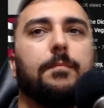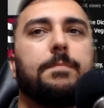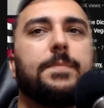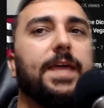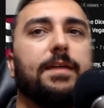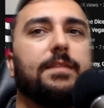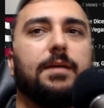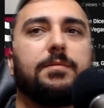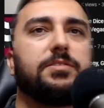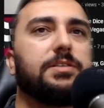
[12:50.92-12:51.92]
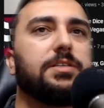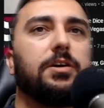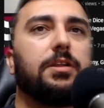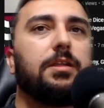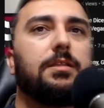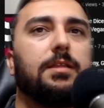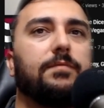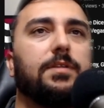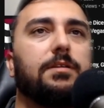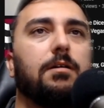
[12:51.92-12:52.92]
Yeah, the imagery is good. They have
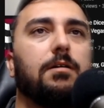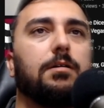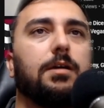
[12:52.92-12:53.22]
the dog.